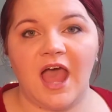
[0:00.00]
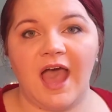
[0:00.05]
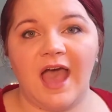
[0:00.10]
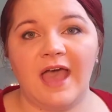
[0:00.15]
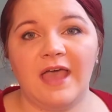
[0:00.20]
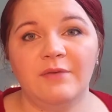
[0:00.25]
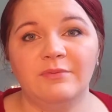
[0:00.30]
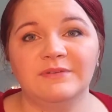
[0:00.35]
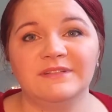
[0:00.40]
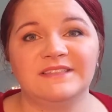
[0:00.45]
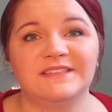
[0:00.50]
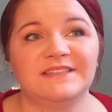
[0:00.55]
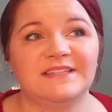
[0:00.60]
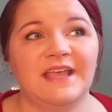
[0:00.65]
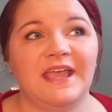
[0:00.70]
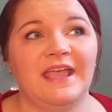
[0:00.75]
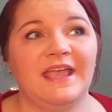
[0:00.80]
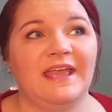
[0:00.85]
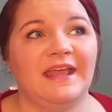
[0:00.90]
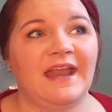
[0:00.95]
I would
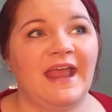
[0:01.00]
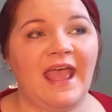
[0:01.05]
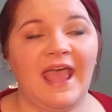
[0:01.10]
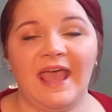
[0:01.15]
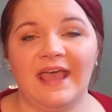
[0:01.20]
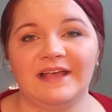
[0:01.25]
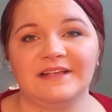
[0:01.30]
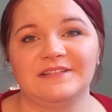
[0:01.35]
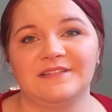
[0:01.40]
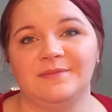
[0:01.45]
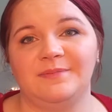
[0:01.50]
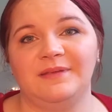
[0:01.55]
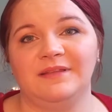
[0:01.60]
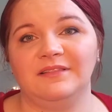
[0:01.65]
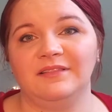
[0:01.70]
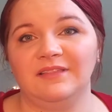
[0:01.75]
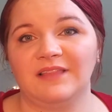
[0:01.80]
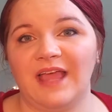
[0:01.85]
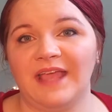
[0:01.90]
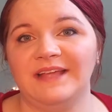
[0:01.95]
say it has to be
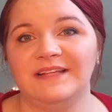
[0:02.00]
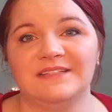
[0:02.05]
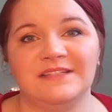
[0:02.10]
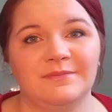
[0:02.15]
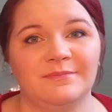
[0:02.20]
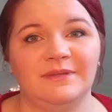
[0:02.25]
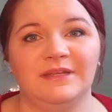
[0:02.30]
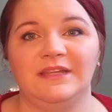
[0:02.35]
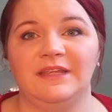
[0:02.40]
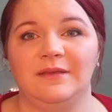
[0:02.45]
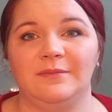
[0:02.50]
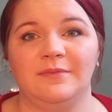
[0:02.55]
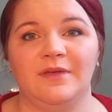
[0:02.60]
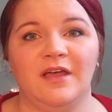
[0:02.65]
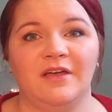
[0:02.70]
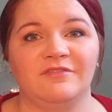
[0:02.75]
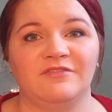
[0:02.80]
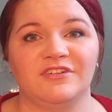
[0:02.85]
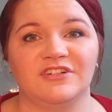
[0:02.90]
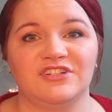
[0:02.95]
light to medium
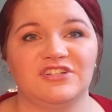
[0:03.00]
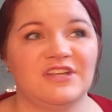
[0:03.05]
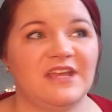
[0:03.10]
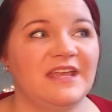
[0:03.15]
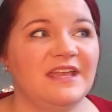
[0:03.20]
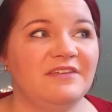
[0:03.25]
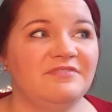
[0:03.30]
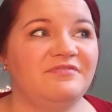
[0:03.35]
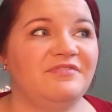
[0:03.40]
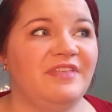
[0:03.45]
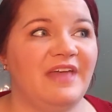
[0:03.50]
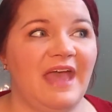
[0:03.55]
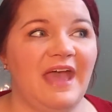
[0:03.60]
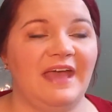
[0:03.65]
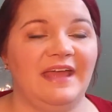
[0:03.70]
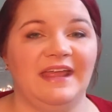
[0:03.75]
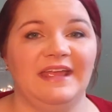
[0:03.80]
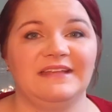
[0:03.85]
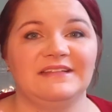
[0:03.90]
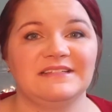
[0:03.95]
coverage, if
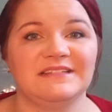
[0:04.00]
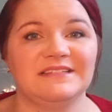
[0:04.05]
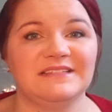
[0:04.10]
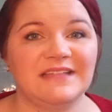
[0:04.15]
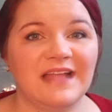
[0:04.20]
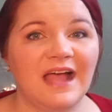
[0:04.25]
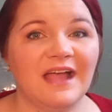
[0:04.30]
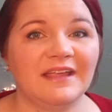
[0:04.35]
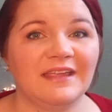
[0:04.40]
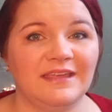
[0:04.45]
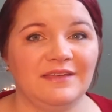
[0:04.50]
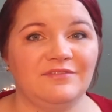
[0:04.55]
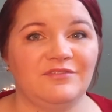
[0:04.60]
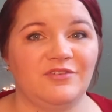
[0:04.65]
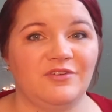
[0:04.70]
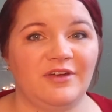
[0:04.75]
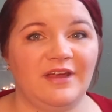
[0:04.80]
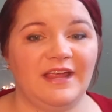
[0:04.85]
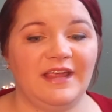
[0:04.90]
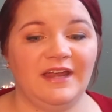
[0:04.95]
that. It does not give
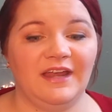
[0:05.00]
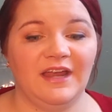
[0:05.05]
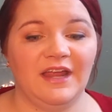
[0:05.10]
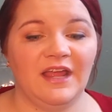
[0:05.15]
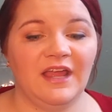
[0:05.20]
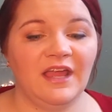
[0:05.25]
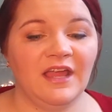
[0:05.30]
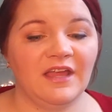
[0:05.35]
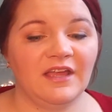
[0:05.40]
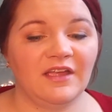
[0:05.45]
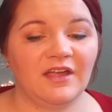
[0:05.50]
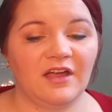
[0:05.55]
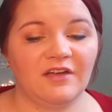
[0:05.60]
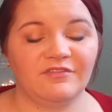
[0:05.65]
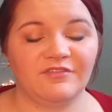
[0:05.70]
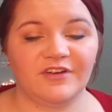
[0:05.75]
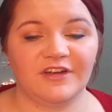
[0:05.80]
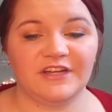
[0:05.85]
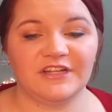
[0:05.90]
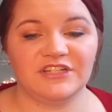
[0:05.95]
great
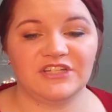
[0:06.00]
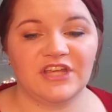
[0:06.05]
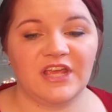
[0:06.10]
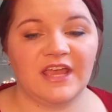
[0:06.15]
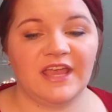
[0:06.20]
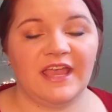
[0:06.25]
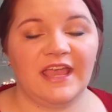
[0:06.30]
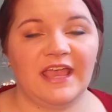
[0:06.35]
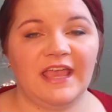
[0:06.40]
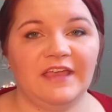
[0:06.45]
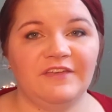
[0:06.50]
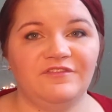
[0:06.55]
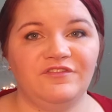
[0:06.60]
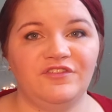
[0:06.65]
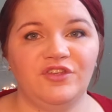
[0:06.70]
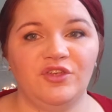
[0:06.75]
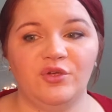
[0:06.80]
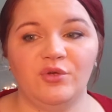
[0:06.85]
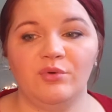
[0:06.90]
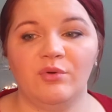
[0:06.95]
coverage. If
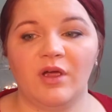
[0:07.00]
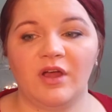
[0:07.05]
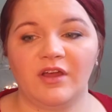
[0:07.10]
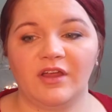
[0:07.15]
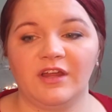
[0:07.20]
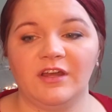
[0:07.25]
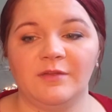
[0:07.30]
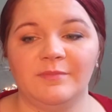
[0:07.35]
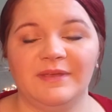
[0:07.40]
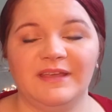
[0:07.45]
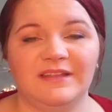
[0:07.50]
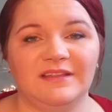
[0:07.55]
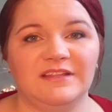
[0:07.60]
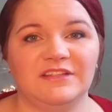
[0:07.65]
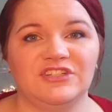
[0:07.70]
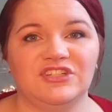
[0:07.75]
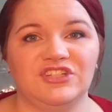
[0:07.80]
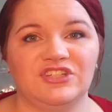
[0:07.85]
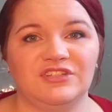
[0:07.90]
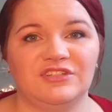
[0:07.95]
you are going to be in
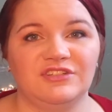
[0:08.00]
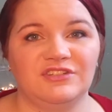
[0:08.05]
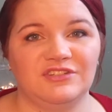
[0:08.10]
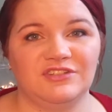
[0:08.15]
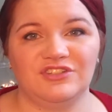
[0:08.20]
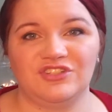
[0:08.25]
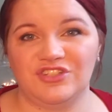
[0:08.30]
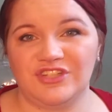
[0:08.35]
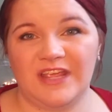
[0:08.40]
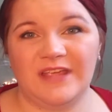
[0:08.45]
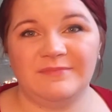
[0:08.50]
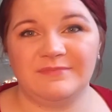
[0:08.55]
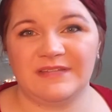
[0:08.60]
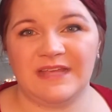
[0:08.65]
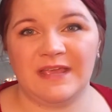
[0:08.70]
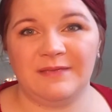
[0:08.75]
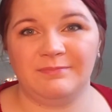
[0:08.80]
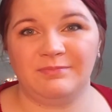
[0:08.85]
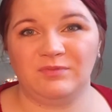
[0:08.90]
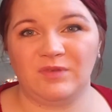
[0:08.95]
the Shape
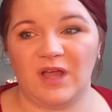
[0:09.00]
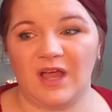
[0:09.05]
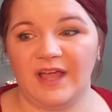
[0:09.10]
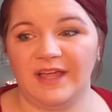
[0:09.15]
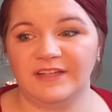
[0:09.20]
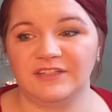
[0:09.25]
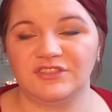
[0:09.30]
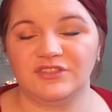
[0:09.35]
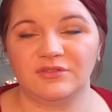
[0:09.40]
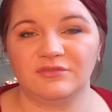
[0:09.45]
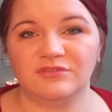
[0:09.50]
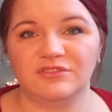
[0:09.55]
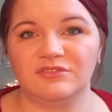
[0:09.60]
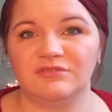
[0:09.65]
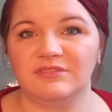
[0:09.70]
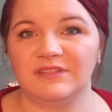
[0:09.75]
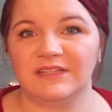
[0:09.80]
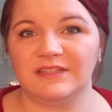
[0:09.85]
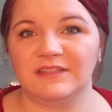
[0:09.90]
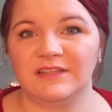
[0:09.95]
Tape line, don't you
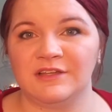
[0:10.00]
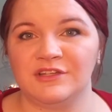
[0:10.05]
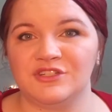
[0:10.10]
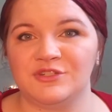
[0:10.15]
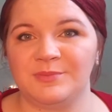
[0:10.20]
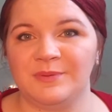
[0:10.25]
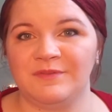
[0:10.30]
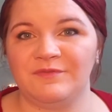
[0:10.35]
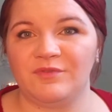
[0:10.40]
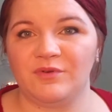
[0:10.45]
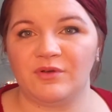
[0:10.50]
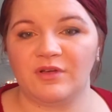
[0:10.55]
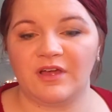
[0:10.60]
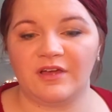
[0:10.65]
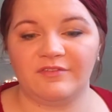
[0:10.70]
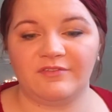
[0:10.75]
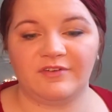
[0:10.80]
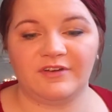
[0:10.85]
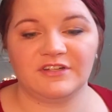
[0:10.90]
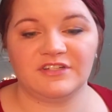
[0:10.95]
think that it should be full
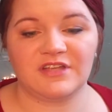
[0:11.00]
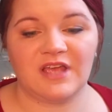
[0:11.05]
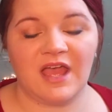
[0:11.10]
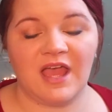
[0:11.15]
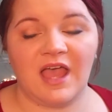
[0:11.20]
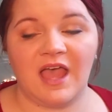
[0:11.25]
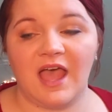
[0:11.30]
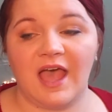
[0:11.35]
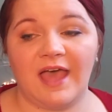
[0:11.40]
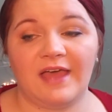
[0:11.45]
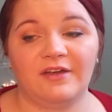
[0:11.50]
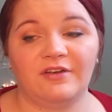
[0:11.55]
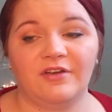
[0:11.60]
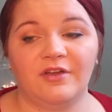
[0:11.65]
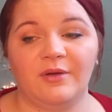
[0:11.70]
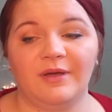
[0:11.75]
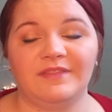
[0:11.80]
coverage? I don't know.